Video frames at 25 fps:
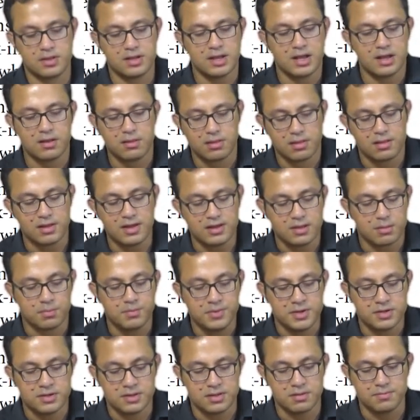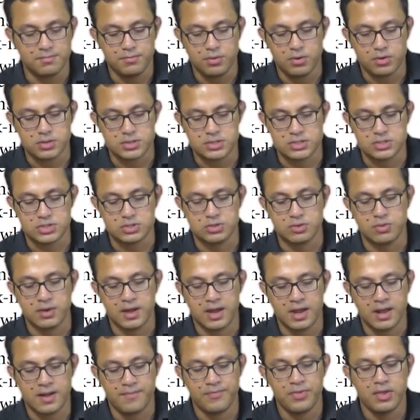And this last bit is
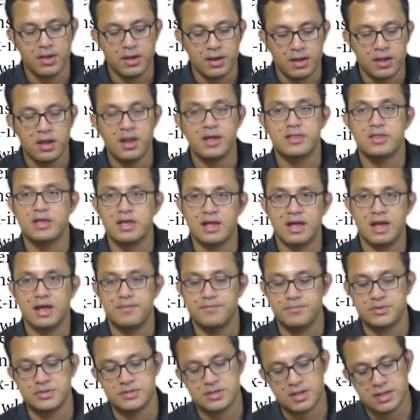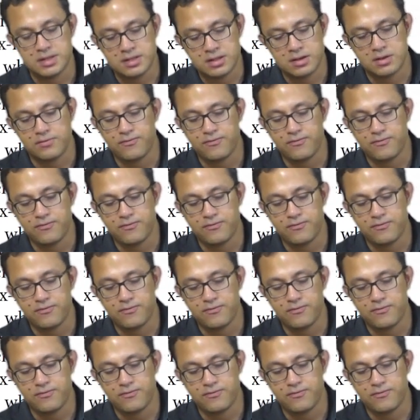important over here, nothing happened.